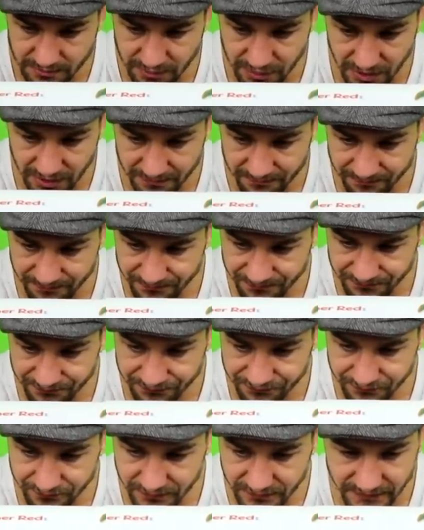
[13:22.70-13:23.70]
But
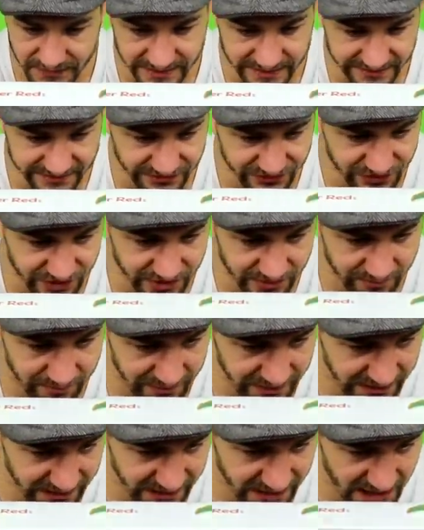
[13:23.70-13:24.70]
this is going to
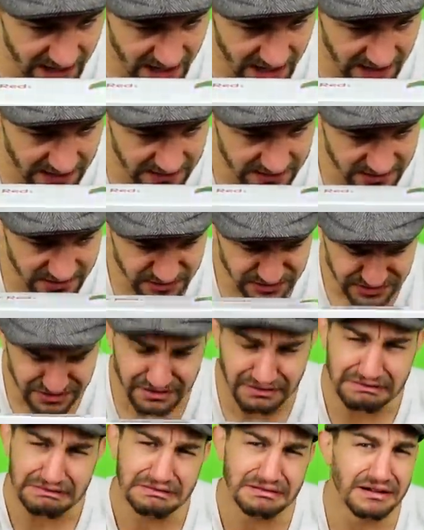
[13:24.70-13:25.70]
be, uh,
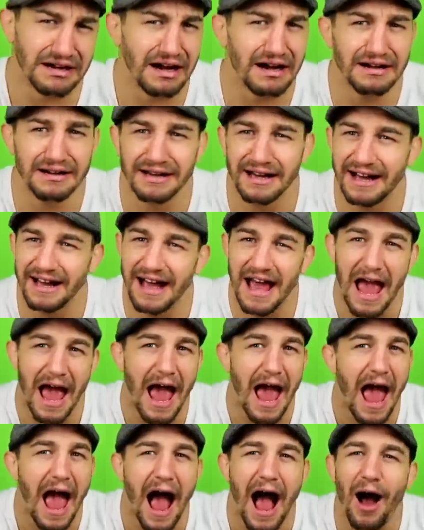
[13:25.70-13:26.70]

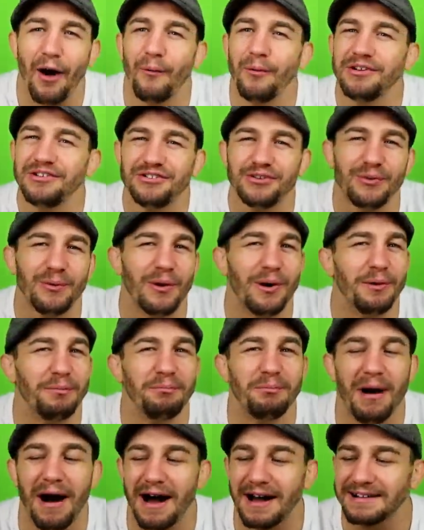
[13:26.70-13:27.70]
I wish they were
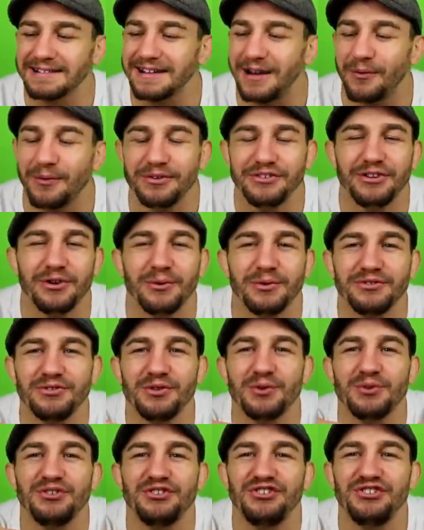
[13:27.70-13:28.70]
unboxed. I wish there was
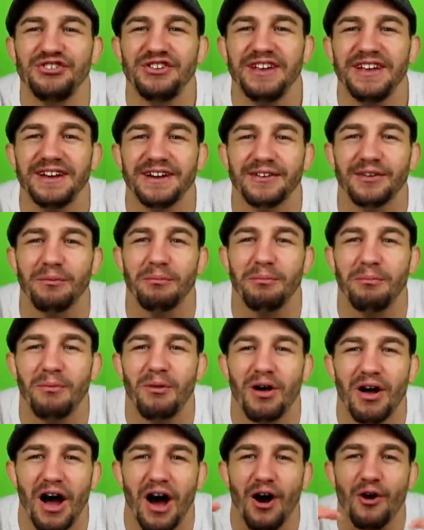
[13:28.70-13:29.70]
no seal
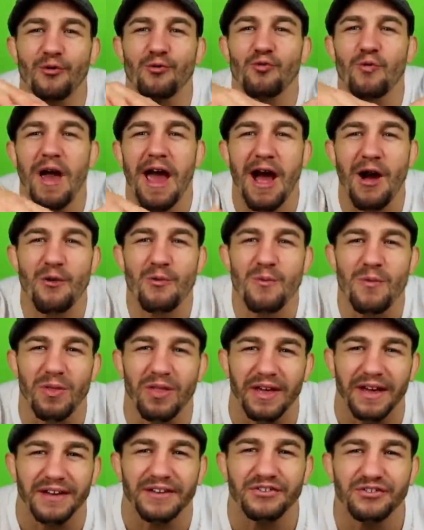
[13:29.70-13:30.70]
around
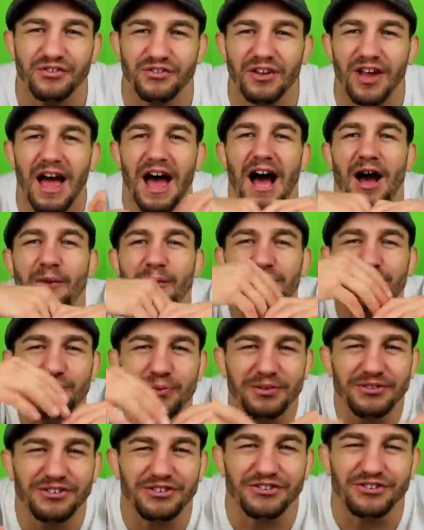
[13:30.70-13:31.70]
this. I wish it
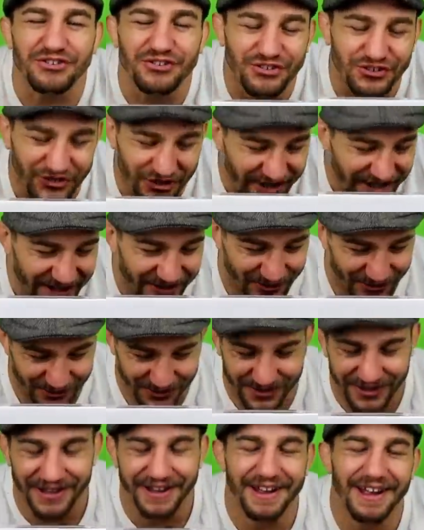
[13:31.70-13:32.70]
wasn't
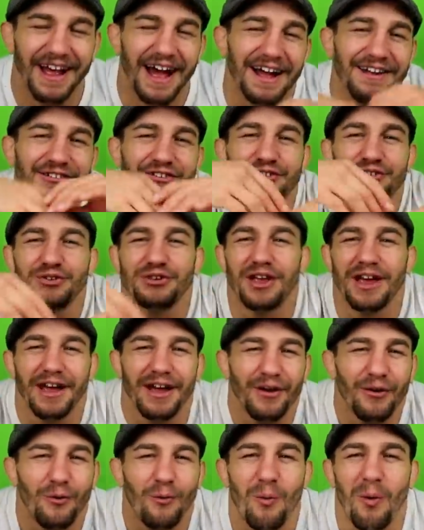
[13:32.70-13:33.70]
sealed. Just,
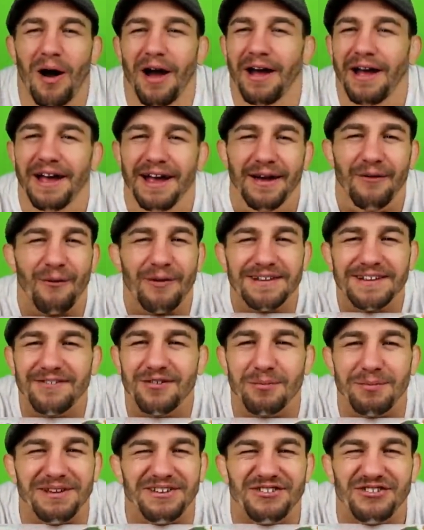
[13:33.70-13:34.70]
why, why did it
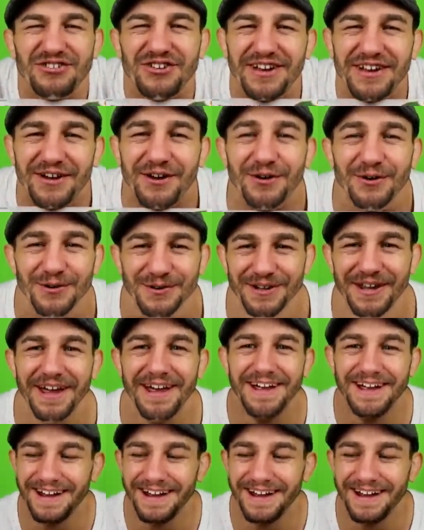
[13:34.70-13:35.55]
to be sealed?